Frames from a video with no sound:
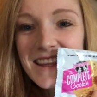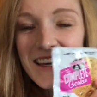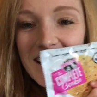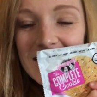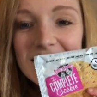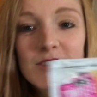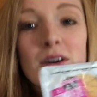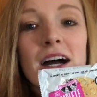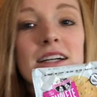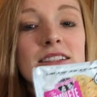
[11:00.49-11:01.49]
This, you
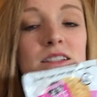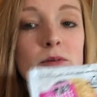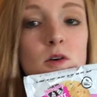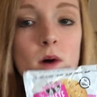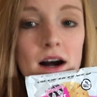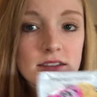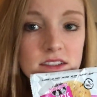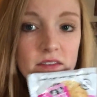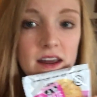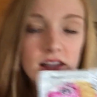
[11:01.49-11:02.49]
guys, it's been a while
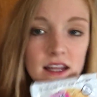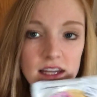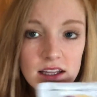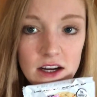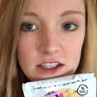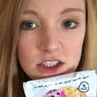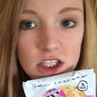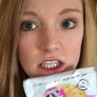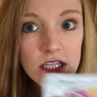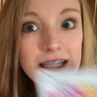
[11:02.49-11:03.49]
since I've had a Lenny and Larry's
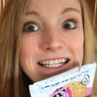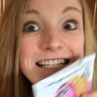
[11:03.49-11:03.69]
cookie.